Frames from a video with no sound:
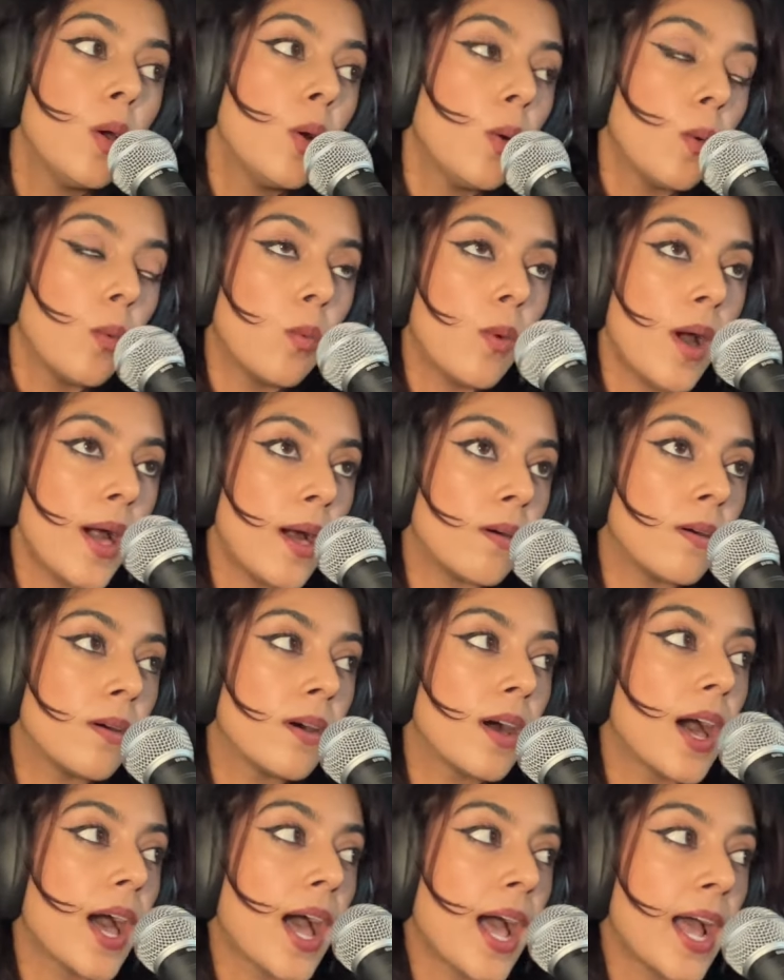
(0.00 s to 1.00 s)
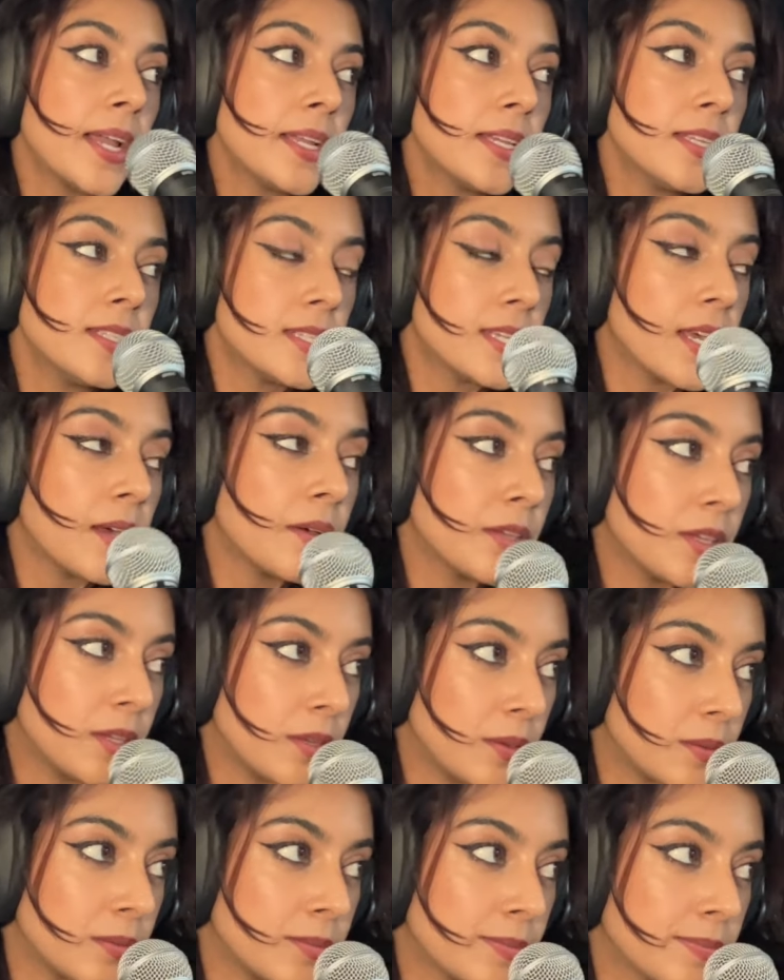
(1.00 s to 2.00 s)
Well, I can tell
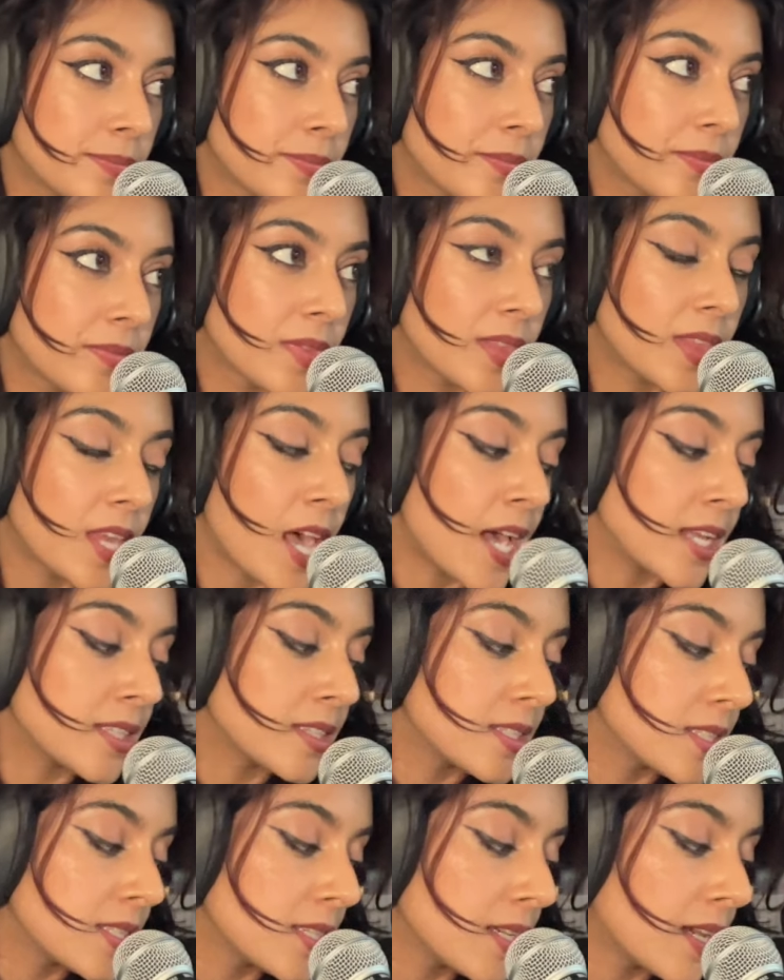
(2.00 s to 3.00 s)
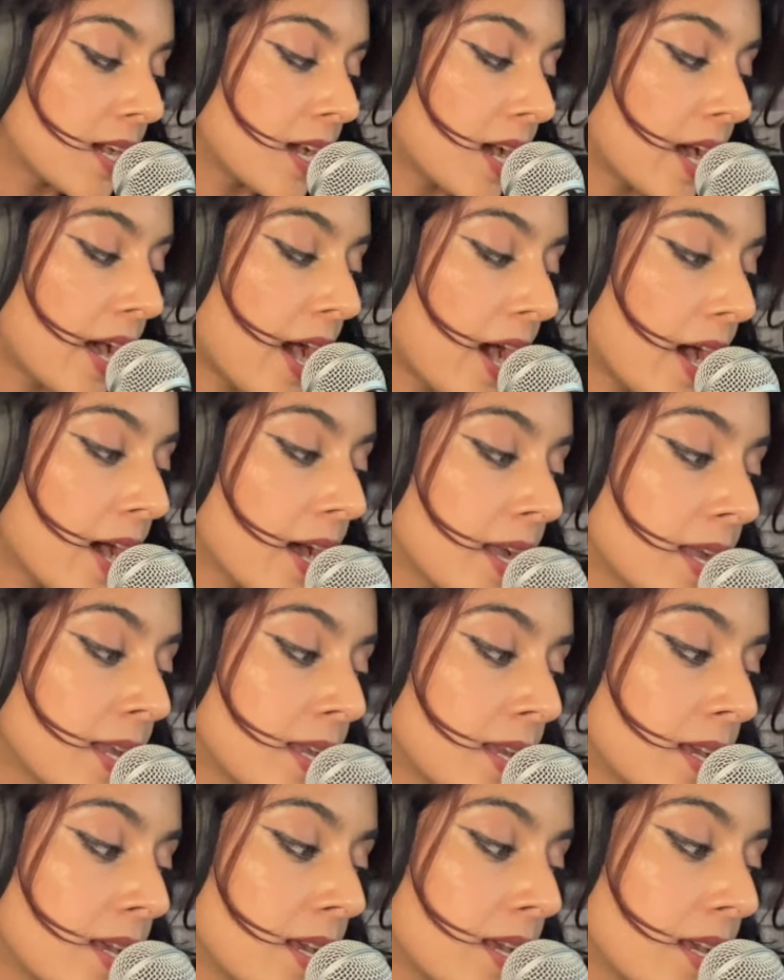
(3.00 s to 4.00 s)
you that
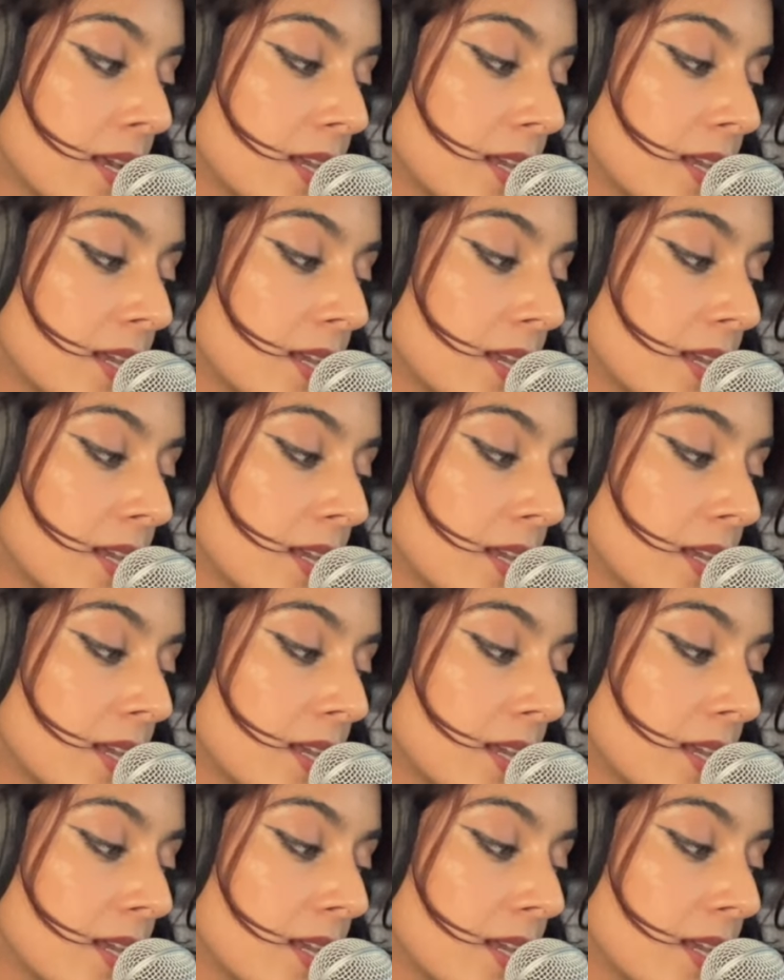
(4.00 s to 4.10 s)
I,